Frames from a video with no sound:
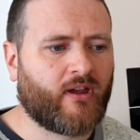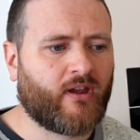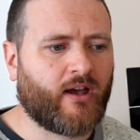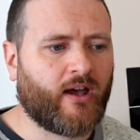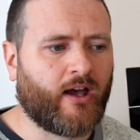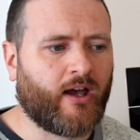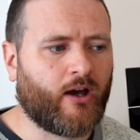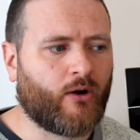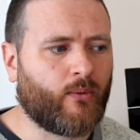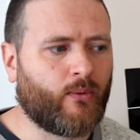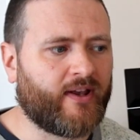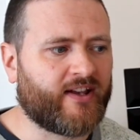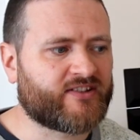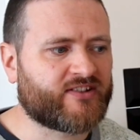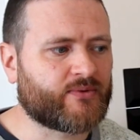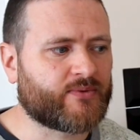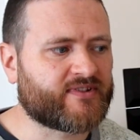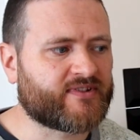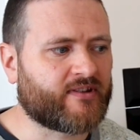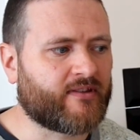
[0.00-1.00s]
What
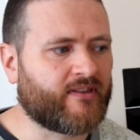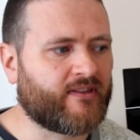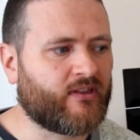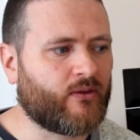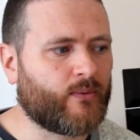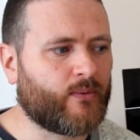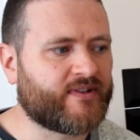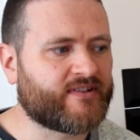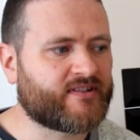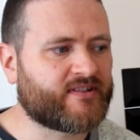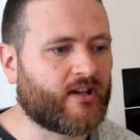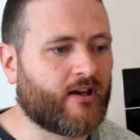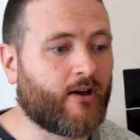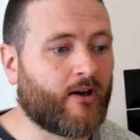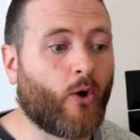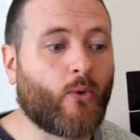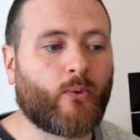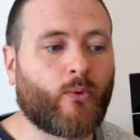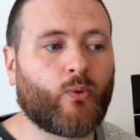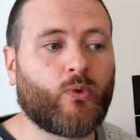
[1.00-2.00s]
else was there? There was
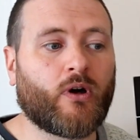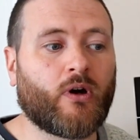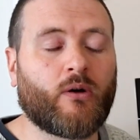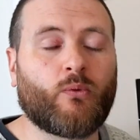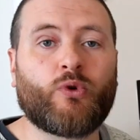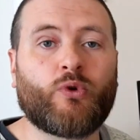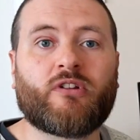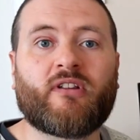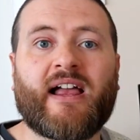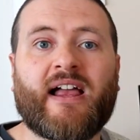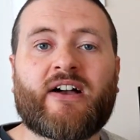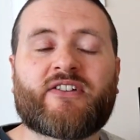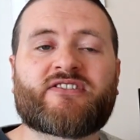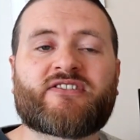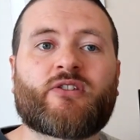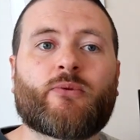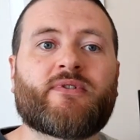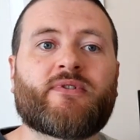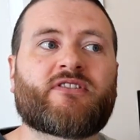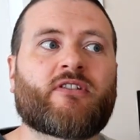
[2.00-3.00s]
a
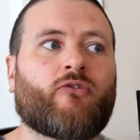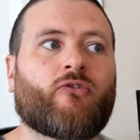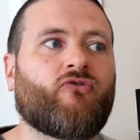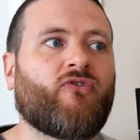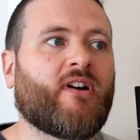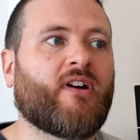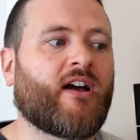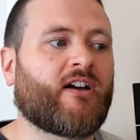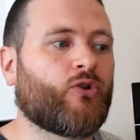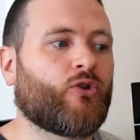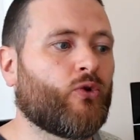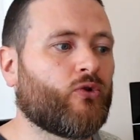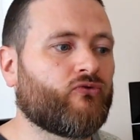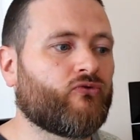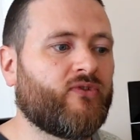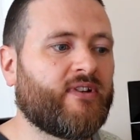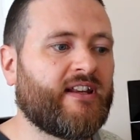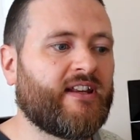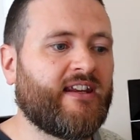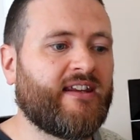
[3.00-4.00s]
woodlouse. I
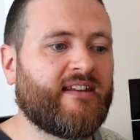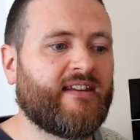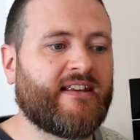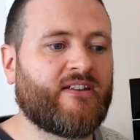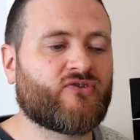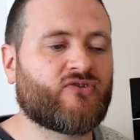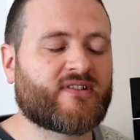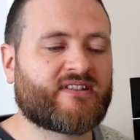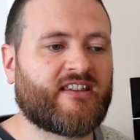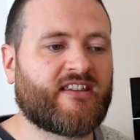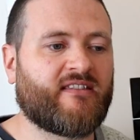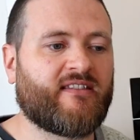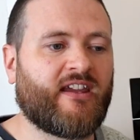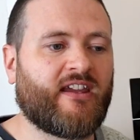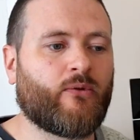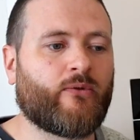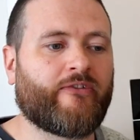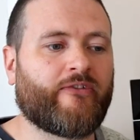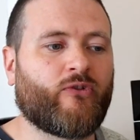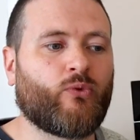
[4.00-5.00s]
caught a really interesting
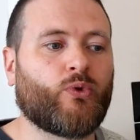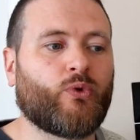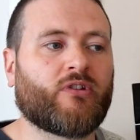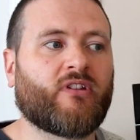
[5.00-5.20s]
thing with a